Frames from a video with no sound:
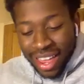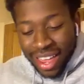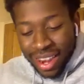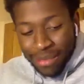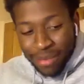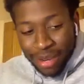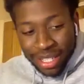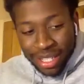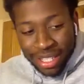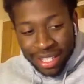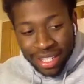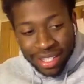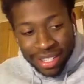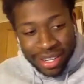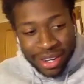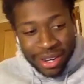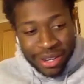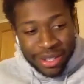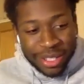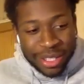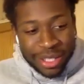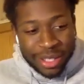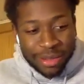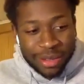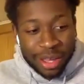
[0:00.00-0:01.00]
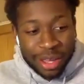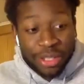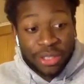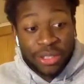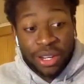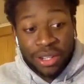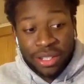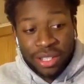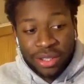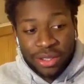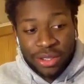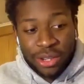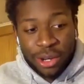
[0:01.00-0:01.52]
and then my teacher goes. To,
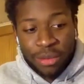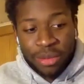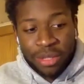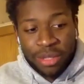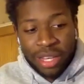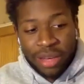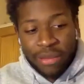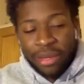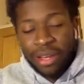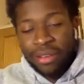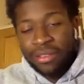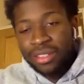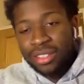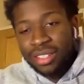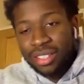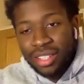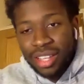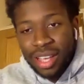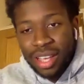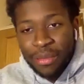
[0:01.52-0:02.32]
so I was in top set maths,